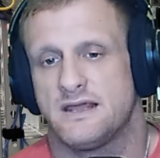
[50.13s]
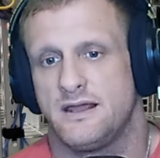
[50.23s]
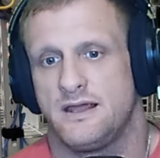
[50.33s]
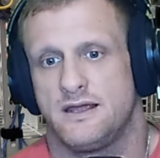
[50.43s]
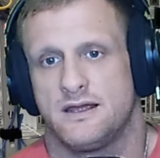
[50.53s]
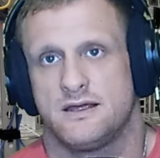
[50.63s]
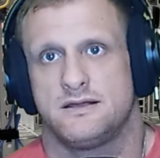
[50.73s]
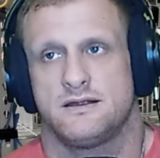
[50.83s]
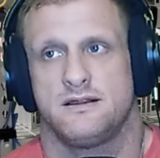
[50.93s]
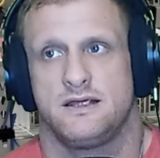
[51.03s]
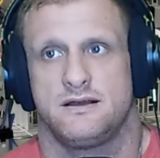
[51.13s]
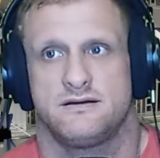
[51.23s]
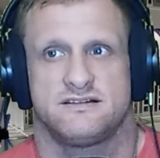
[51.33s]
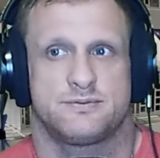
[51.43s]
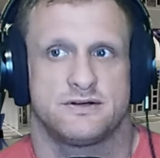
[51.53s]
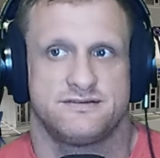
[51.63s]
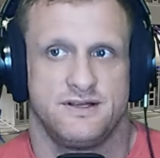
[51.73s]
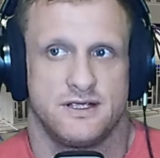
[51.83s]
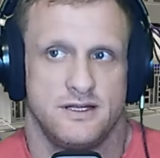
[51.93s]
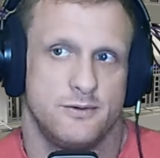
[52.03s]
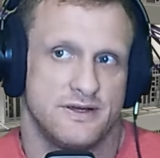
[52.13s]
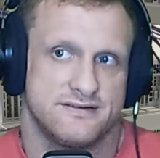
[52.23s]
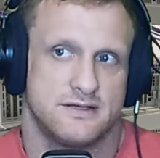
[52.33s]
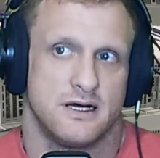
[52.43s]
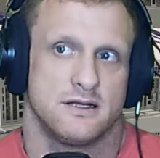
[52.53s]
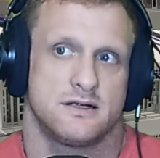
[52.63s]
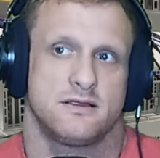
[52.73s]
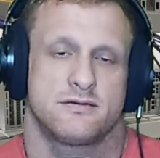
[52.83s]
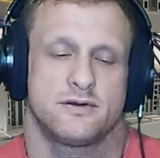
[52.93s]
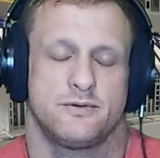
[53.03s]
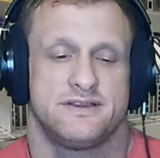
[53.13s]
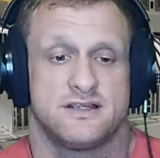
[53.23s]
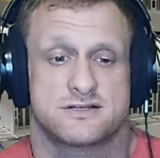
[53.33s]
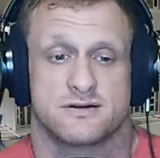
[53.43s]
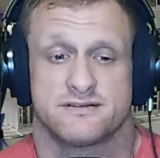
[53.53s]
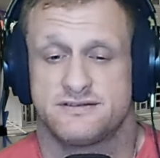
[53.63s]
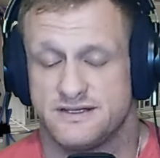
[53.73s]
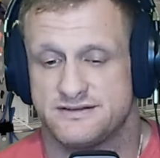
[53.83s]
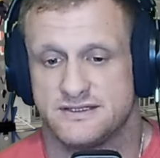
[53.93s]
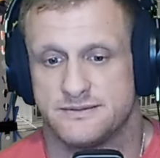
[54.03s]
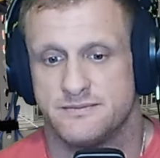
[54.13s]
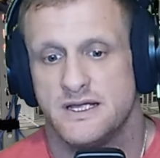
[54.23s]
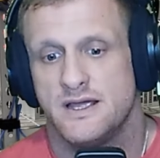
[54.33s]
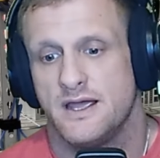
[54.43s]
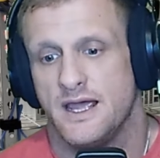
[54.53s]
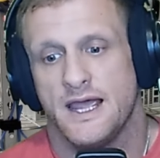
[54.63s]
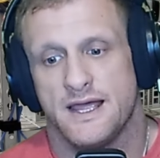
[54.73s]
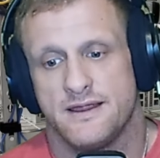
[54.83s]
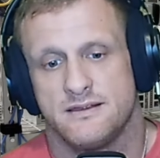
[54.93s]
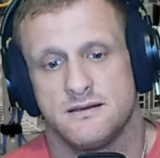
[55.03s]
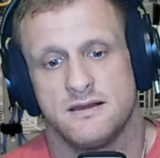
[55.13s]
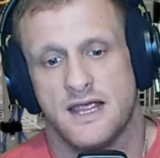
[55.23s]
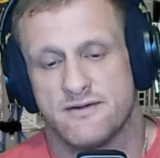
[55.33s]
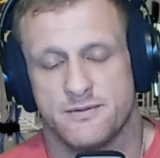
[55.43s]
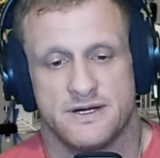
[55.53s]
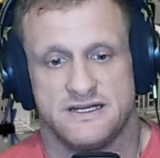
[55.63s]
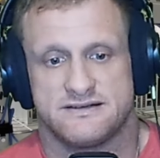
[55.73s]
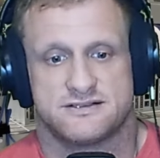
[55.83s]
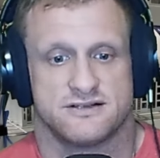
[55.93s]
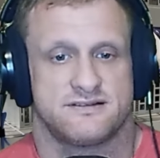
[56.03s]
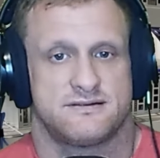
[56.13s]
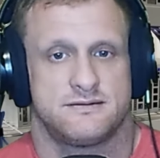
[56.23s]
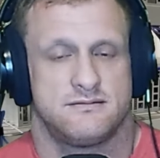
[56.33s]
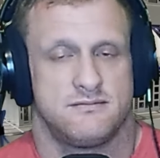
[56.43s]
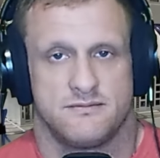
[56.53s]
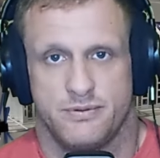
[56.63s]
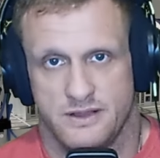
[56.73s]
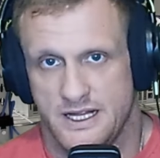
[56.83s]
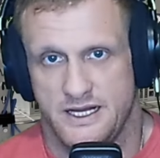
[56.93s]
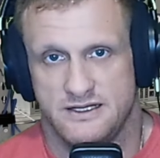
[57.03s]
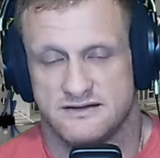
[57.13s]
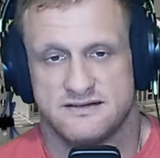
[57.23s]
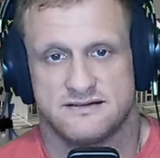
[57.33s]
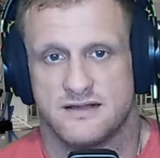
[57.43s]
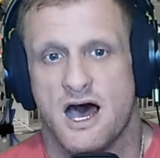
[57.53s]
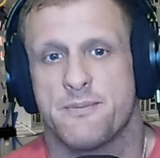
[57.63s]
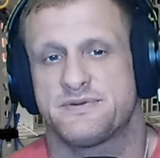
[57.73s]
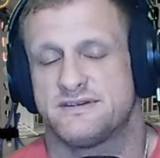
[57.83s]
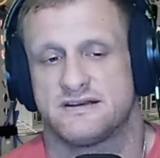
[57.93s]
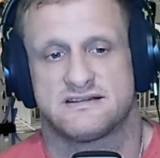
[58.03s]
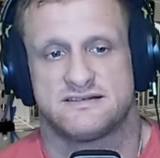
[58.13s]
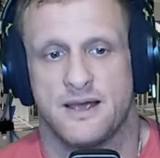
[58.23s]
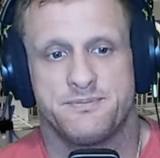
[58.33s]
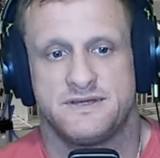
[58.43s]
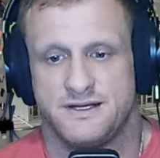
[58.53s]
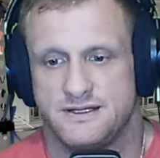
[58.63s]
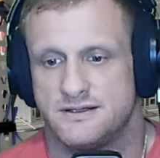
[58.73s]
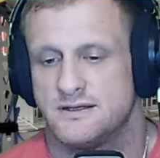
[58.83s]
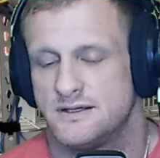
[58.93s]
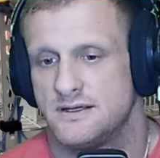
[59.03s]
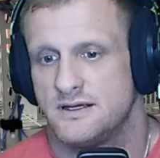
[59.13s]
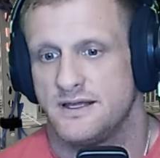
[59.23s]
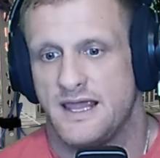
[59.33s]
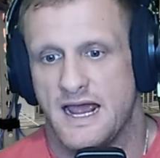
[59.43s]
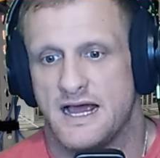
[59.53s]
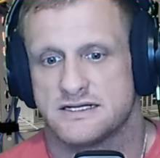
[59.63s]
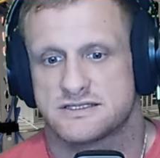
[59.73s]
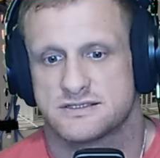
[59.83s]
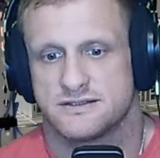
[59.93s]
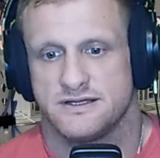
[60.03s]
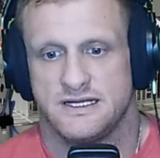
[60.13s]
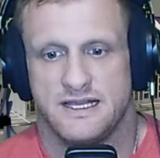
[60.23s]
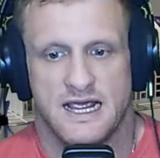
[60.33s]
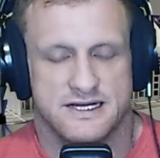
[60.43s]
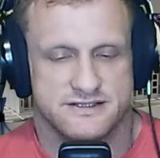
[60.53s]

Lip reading: and they're dispersing a US dollar through a digital system and everybody's just plain stops accepting cash, then cash